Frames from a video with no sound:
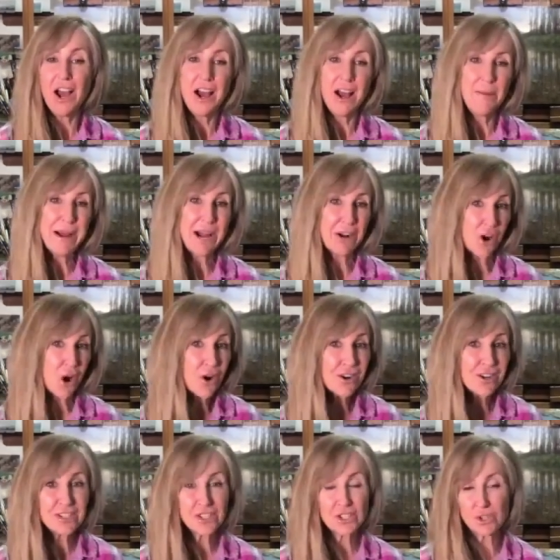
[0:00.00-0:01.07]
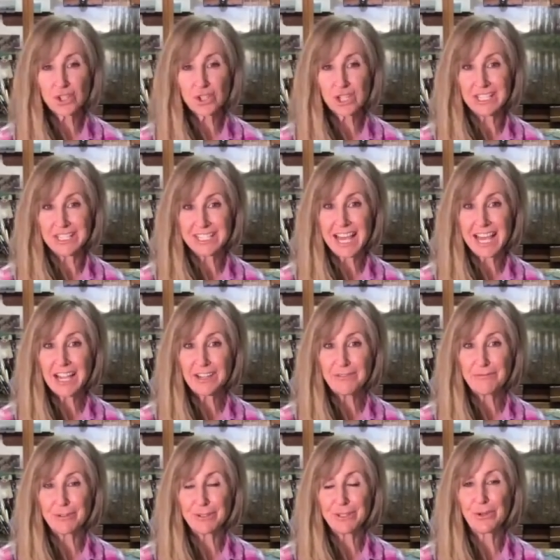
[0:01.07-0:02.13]
about art, social, and tech
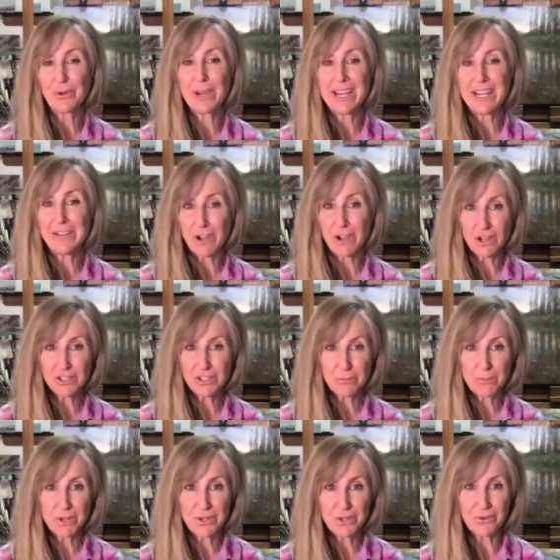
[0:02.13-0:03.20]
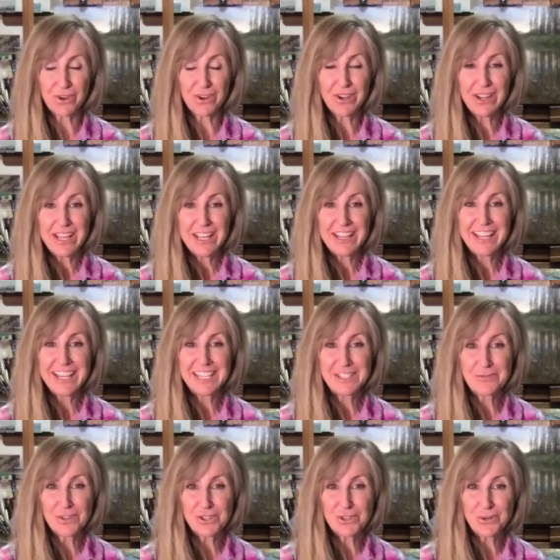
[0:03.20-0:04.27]
for the creative entrepreneur. Thanks
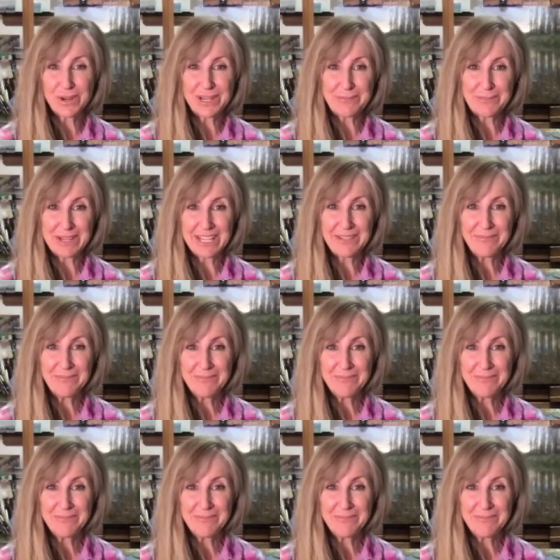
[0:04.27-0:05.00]
for joining me.